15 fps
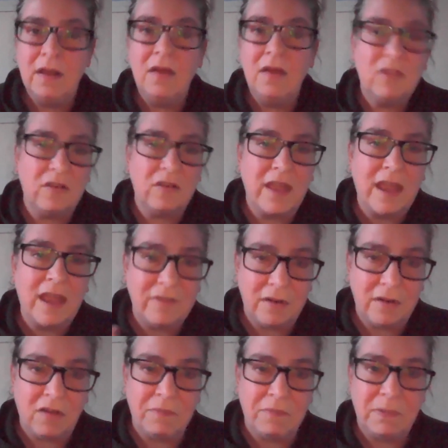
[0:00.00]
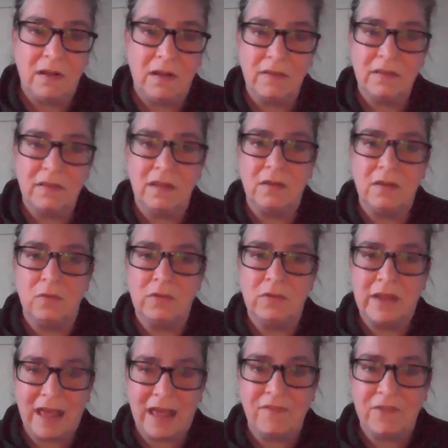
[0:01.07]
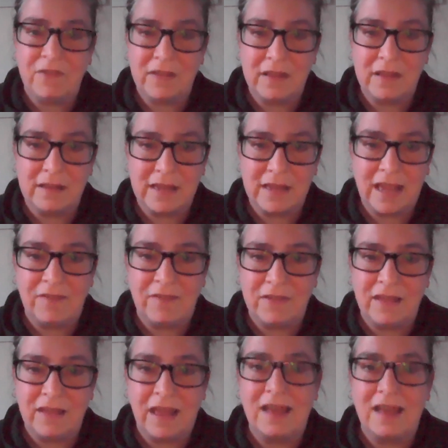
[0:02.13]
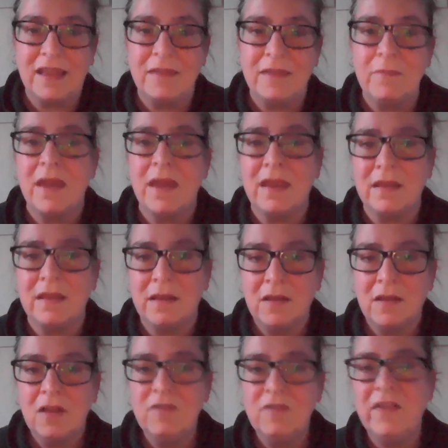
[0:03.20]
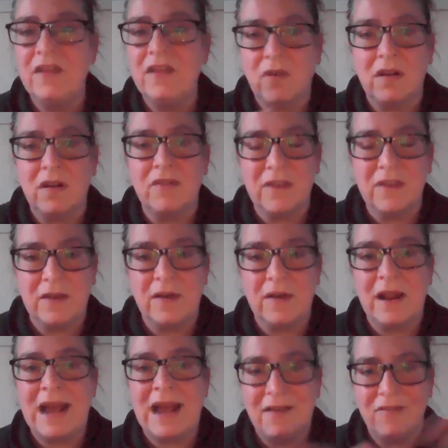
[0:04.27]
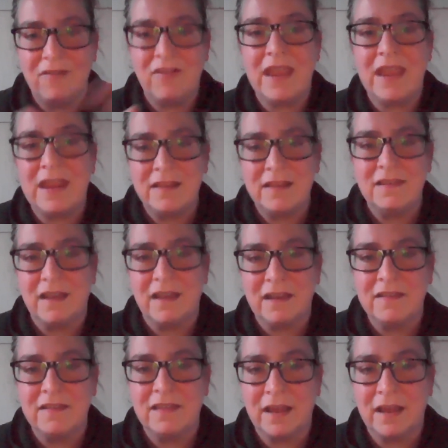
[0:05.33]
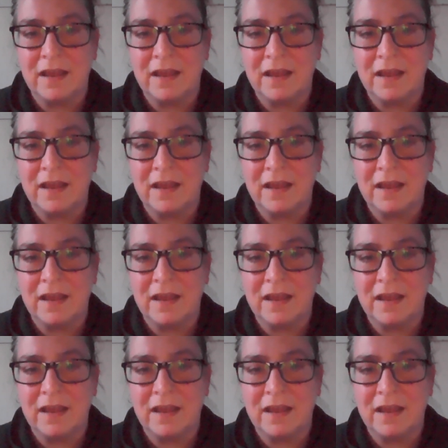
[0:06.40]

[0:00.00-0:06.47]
So they have a lot of plants that are called Kaffir this and Kaffir that, and they're trying to figure out how they can change that.